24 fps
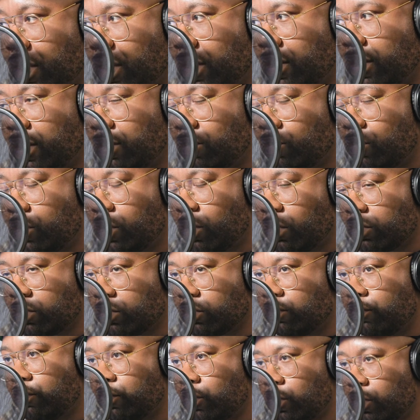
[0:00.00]
and then we
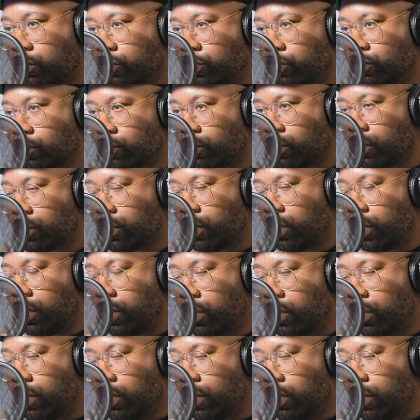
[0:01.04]
also fall short